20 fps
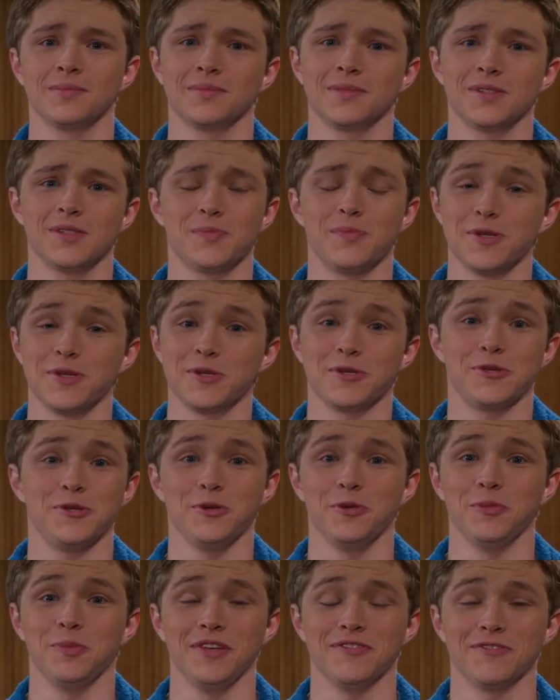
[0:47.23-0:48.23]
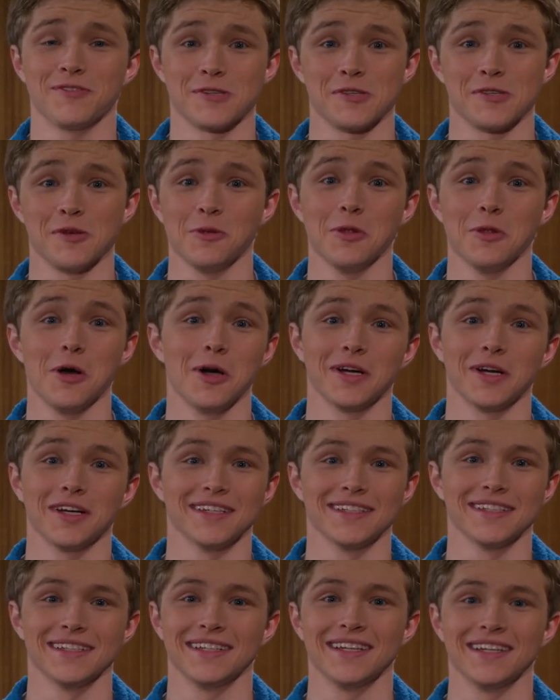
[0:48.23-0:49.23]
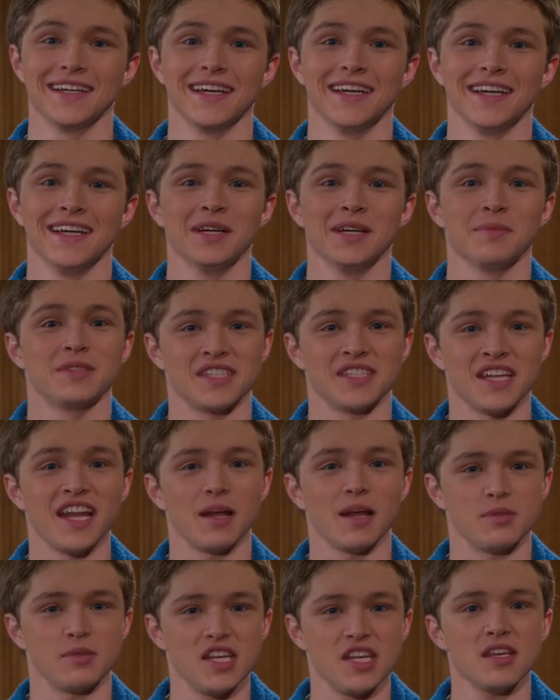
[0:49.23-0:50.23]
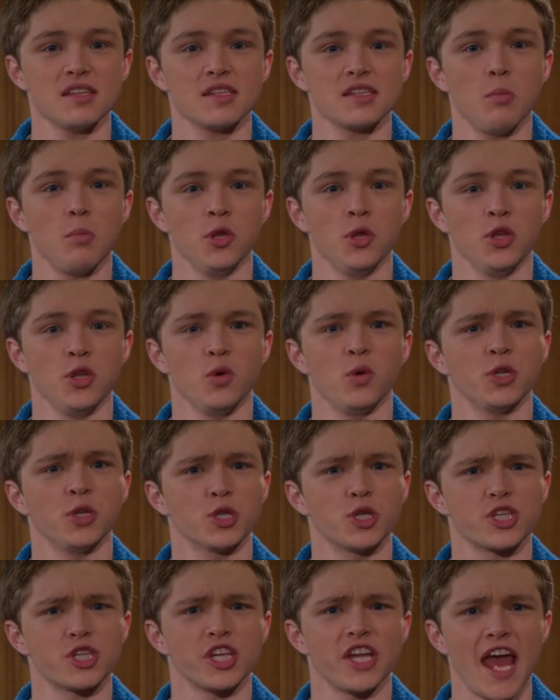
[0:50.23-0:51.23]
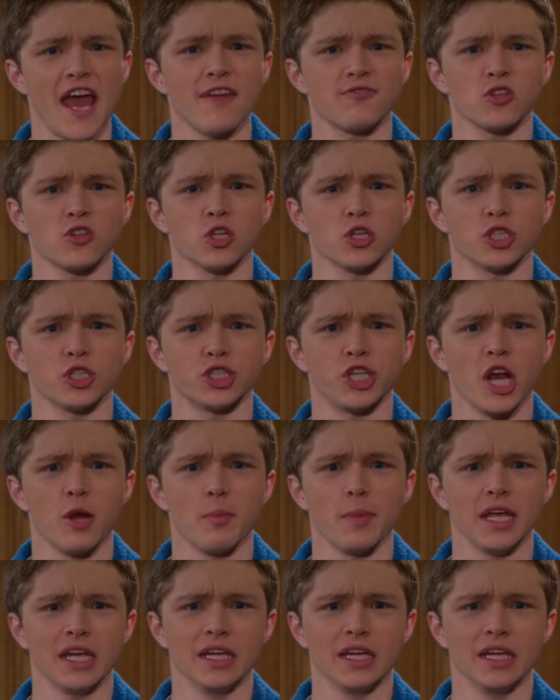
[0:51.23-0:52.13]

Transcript: It's been just you and me for so long. But tonight, I'm seeing someone new, and you're just gonna have to learn to share me.